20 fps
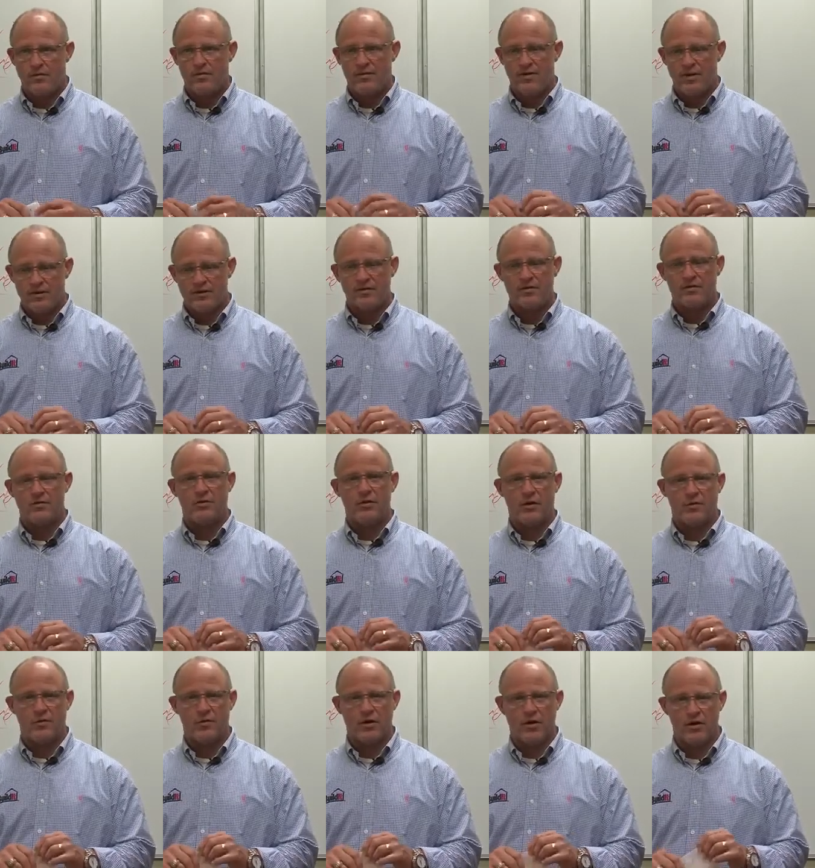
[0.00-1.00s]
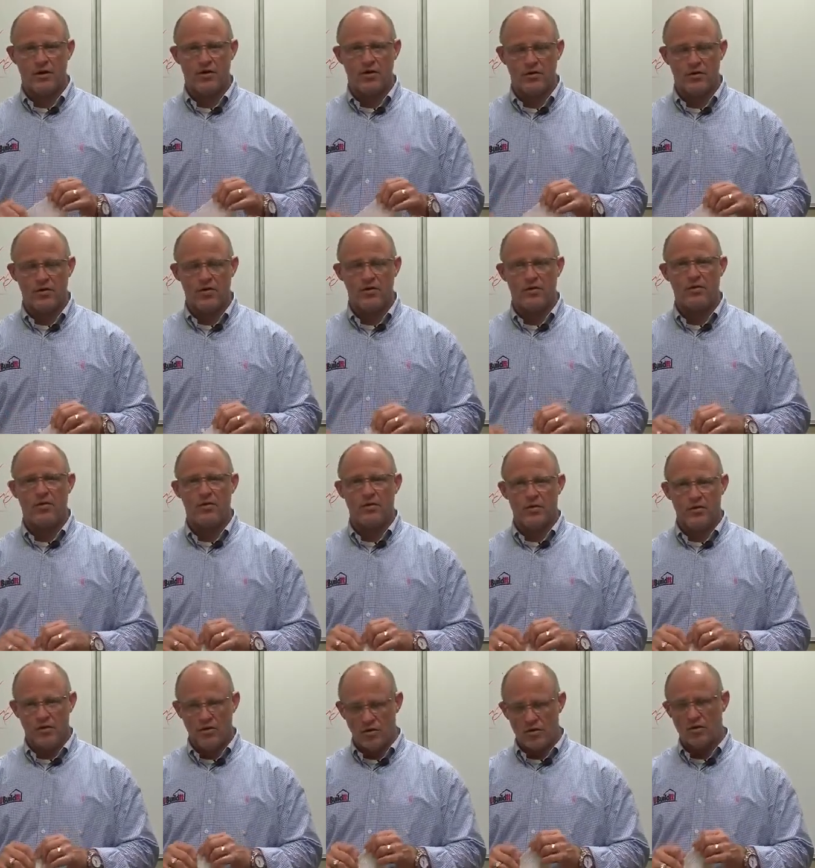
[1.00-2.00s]
This is what we're going to do.
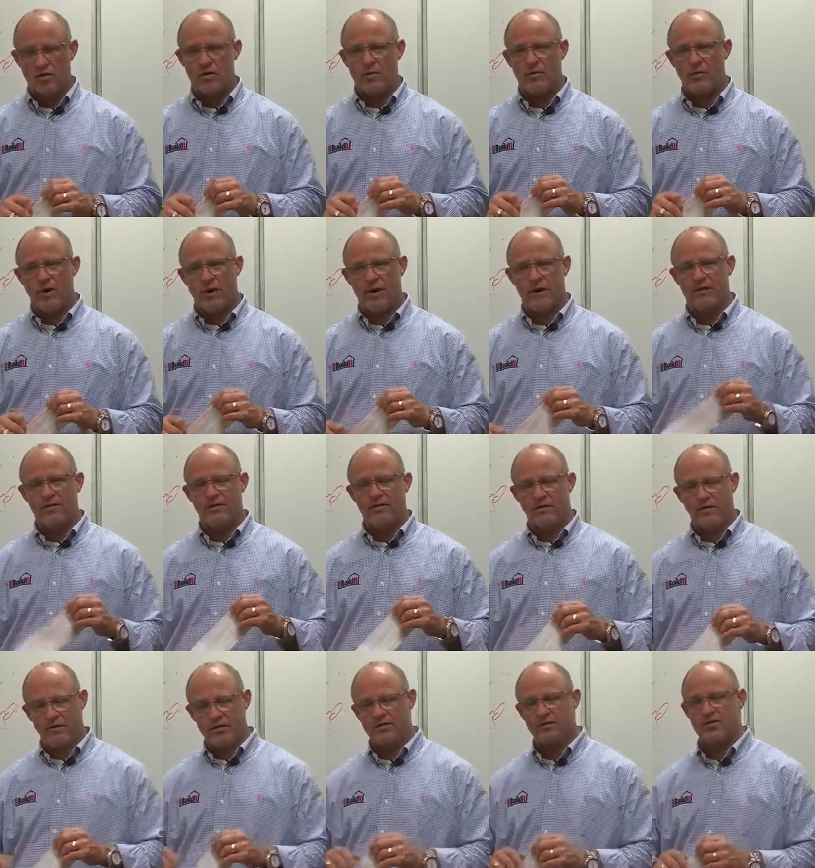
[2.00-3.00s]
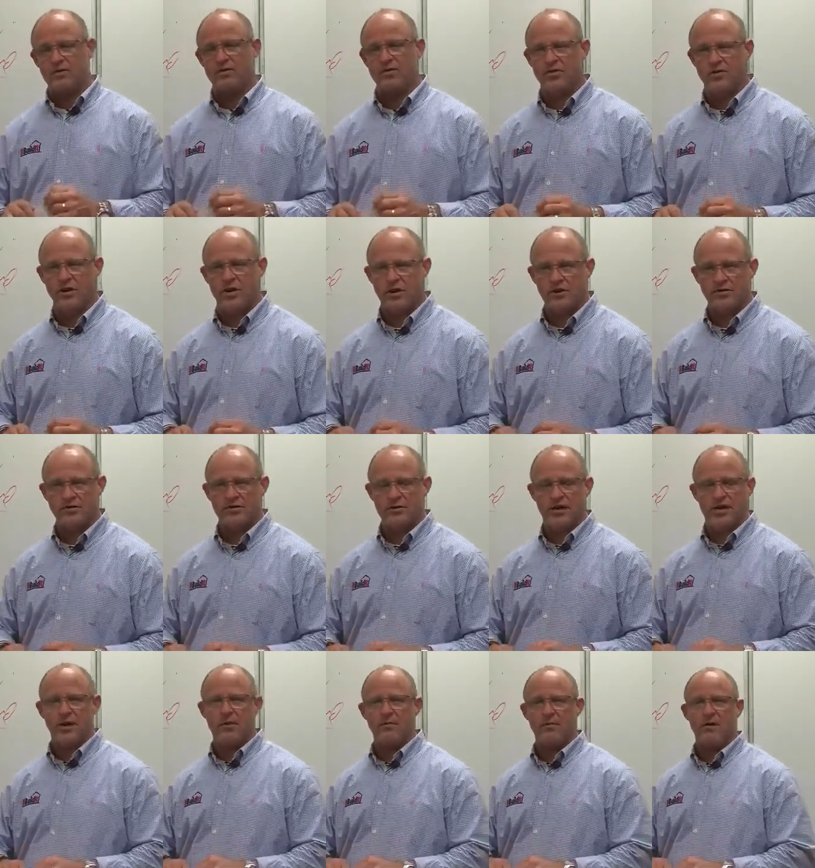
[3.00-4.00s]
You're committed. This is your next
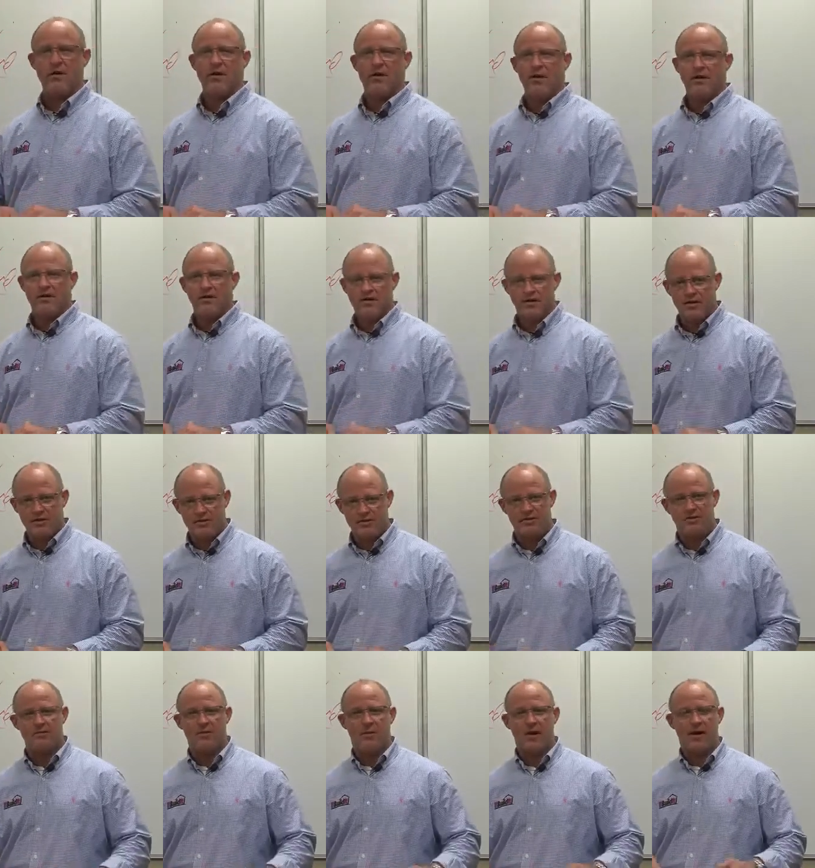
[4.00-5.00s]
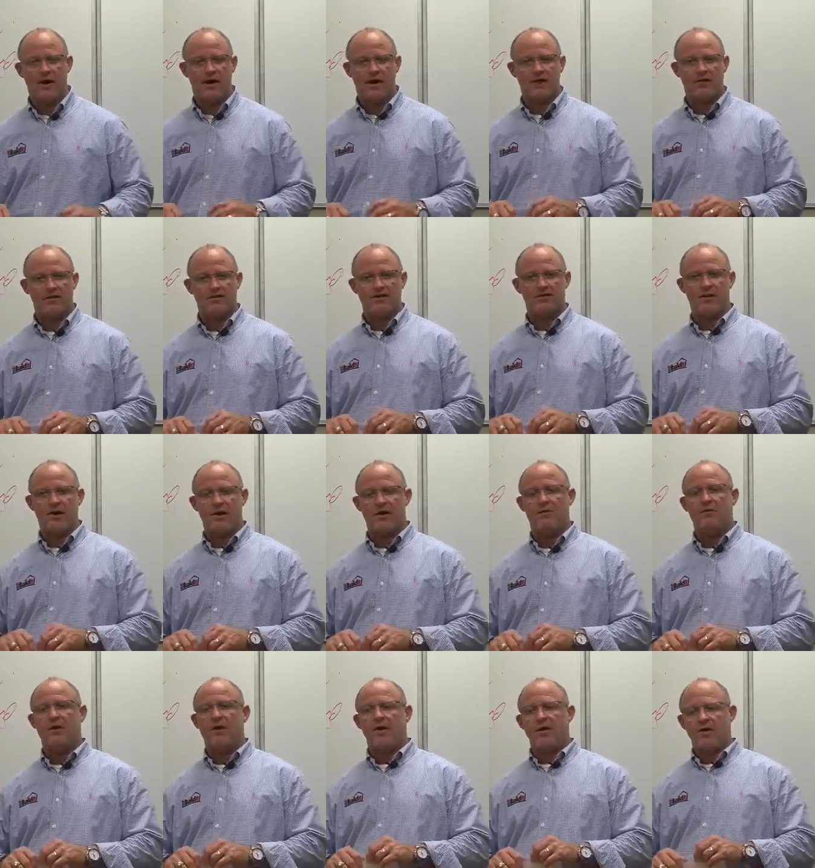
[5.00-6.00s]
step. This is my next
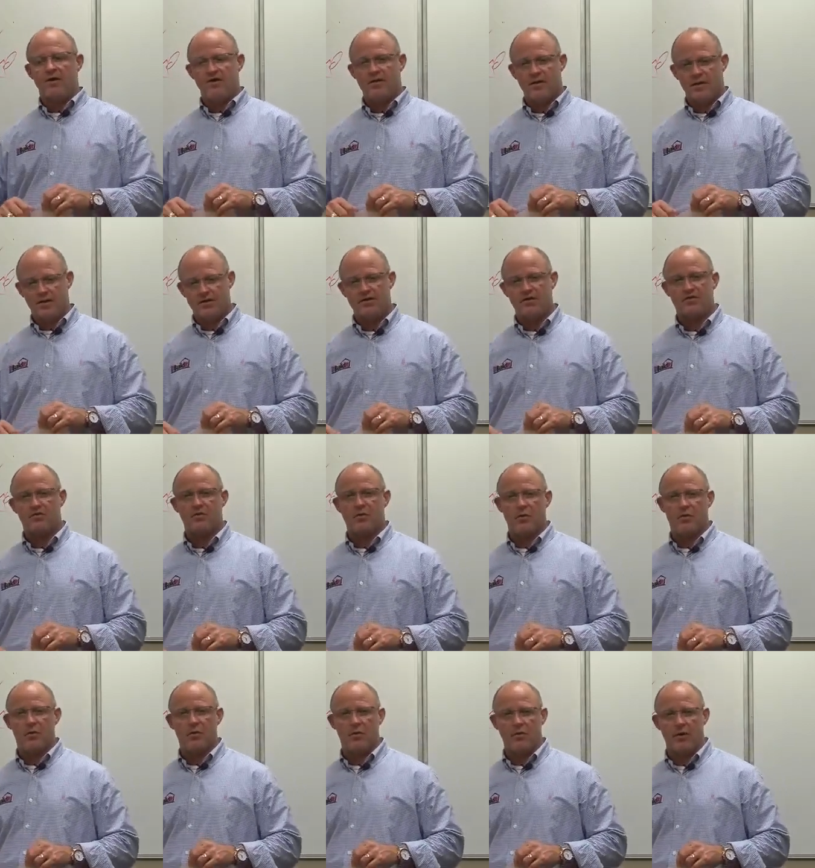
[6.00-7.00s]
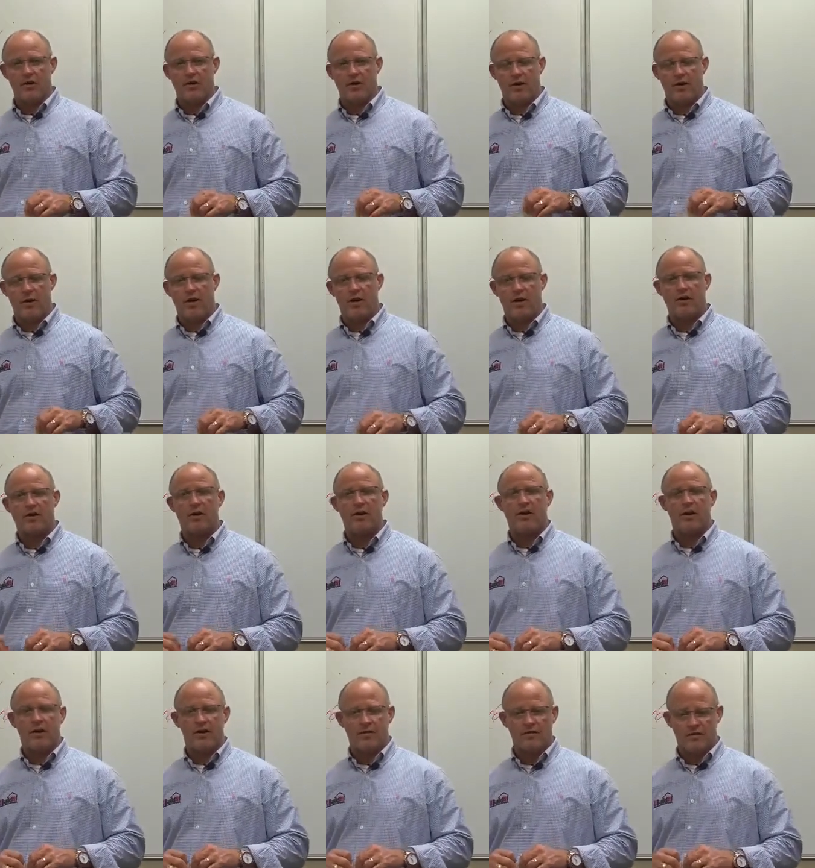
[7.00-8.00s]
step. This is where we reconnect,
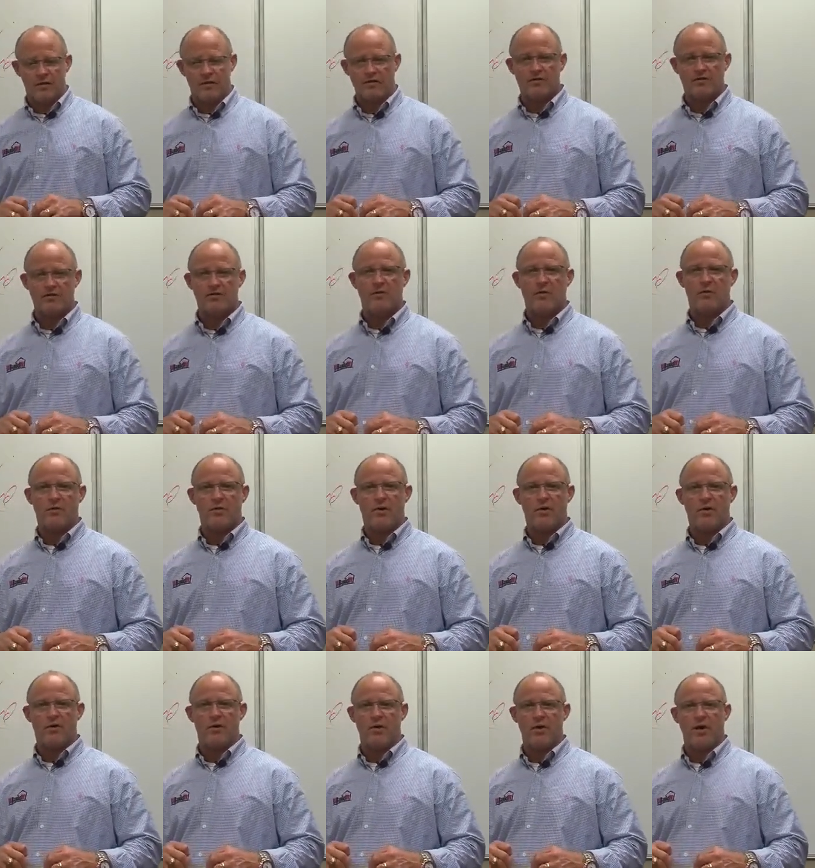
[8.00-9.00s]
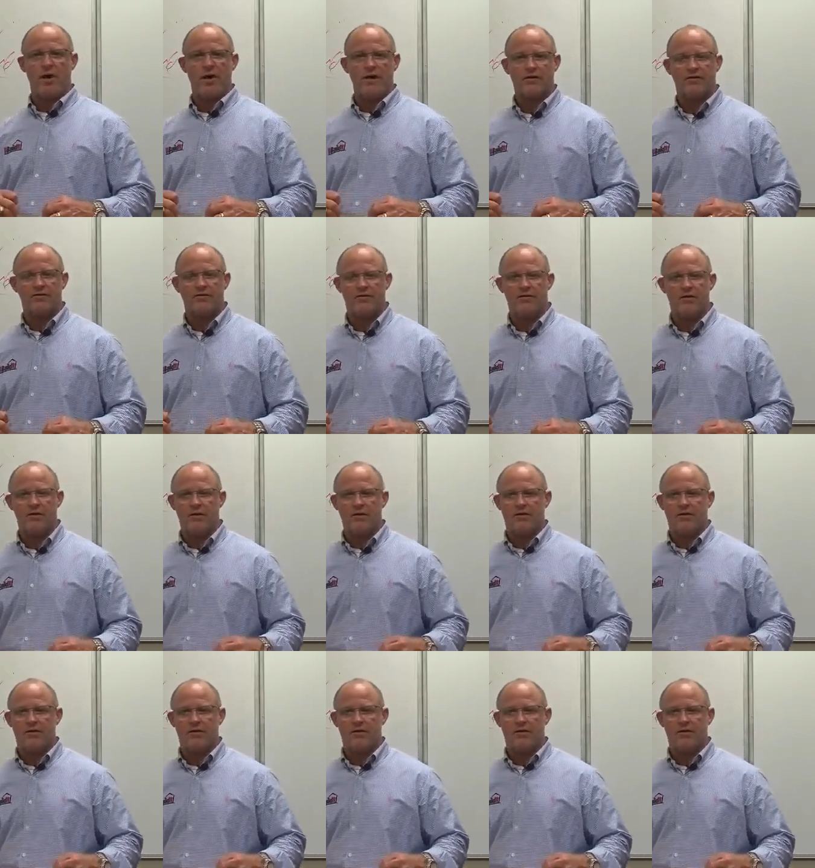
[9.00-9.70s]
and this is where we're going next.